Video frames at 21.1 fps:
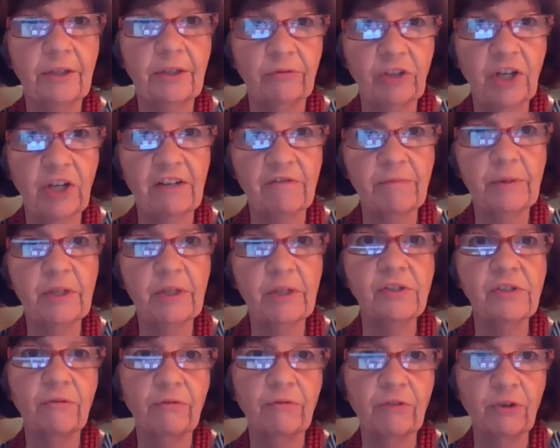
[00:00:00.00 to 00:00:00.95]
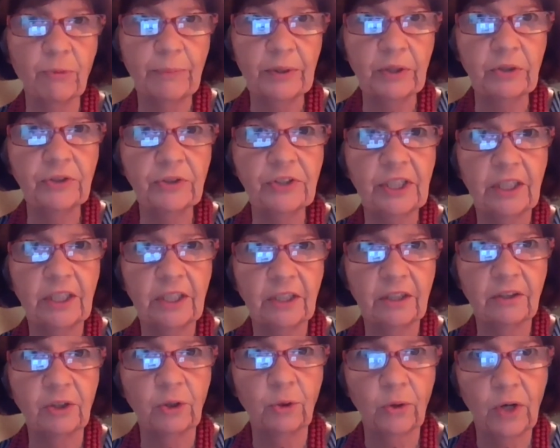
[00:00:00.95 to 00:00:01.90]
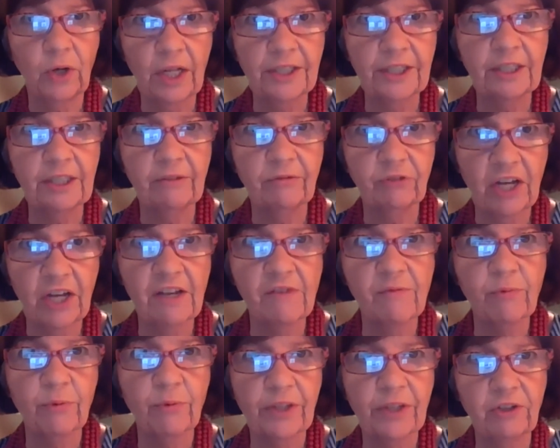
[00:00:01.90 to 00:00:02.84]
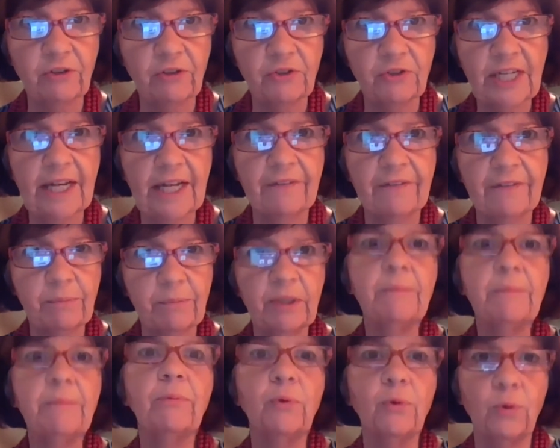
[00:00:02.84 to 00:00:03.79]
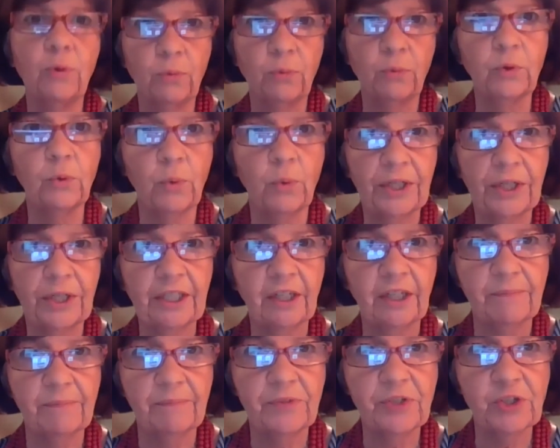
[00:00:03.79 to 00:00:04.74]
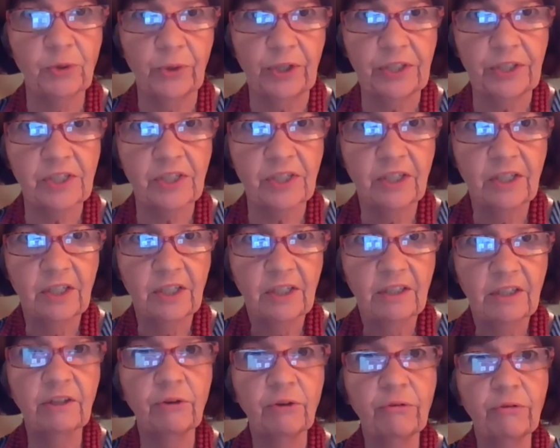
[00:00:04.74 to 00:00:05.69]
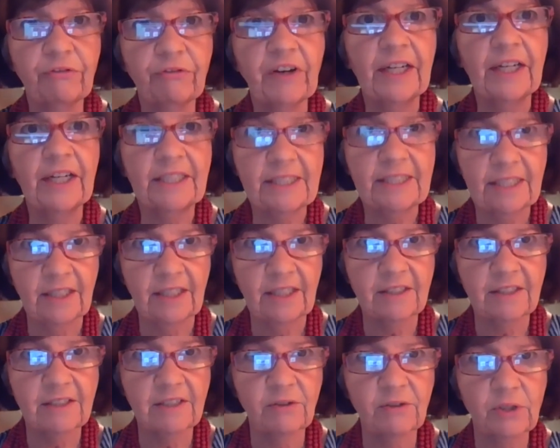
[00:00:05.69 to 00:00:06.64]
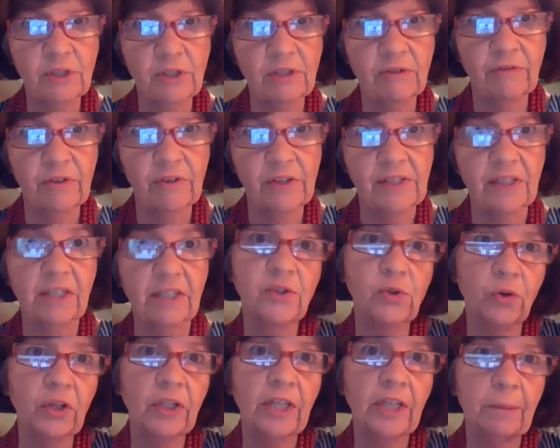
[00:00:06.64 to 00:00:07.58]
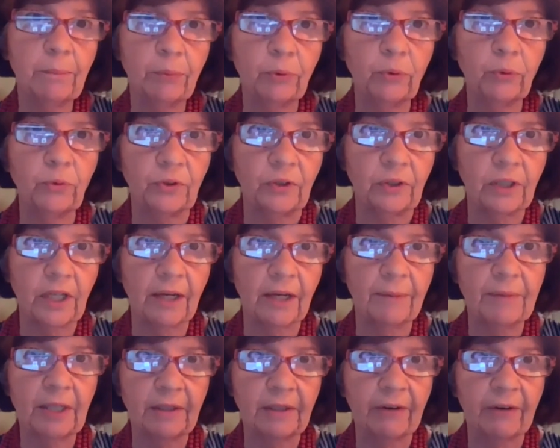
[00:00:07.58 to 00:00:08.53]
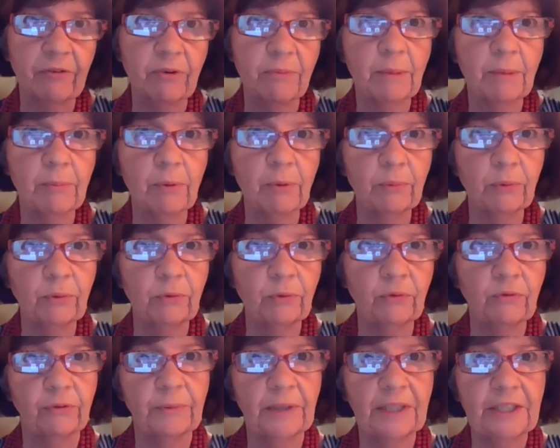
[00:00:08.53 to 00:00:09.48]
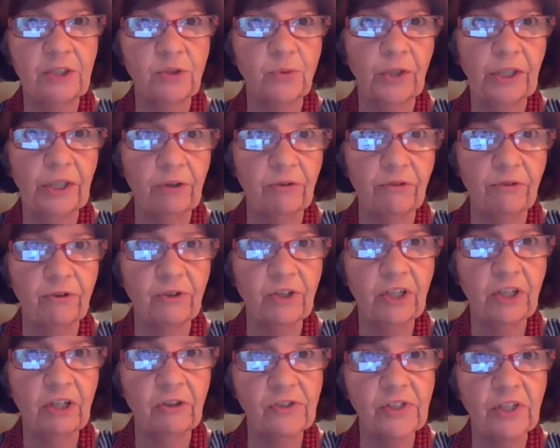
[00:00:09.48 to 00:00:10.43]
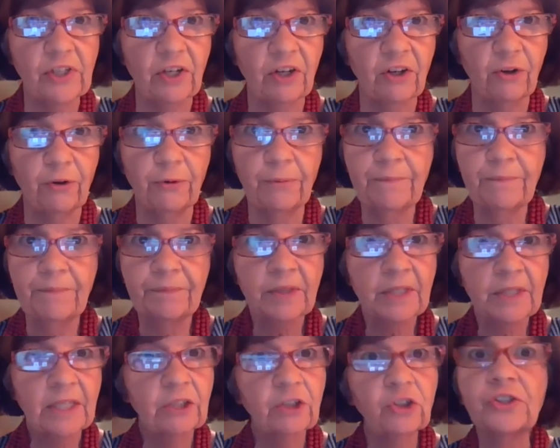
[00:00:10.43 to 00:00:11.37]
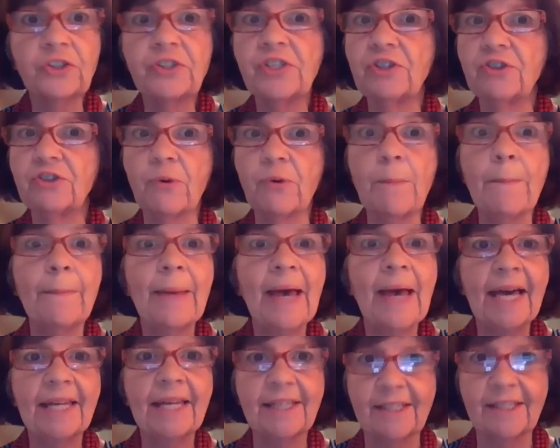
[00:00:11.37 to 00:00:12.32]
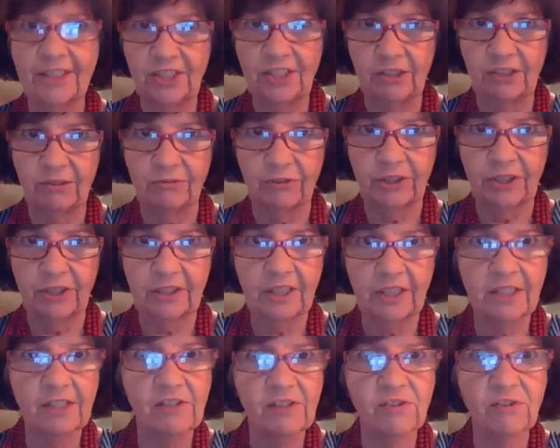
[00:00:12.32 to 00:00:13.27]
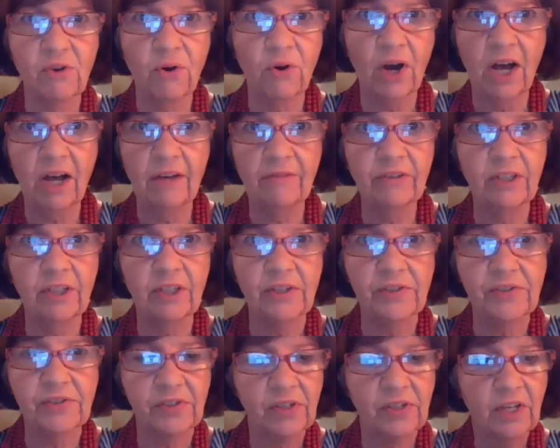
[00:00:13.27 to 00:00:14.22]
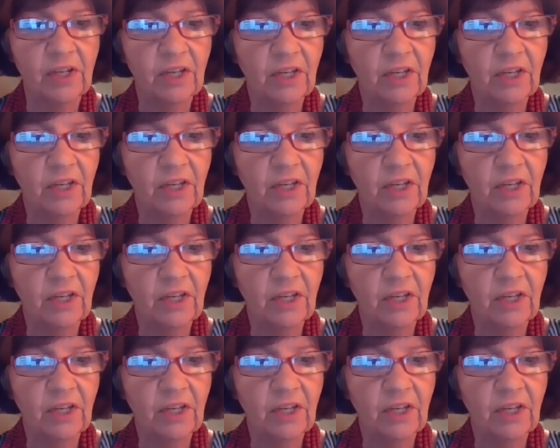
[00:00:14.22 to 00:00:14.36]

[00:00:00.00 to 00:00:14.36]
of life, because if you're building the quality of life within your town, then people will want to come to it. They'll find it to, to visit. It's sort of like Boonton. I mean, I remember Boonton from like 20 or 30 years ago looked dramatically different. It's so obvious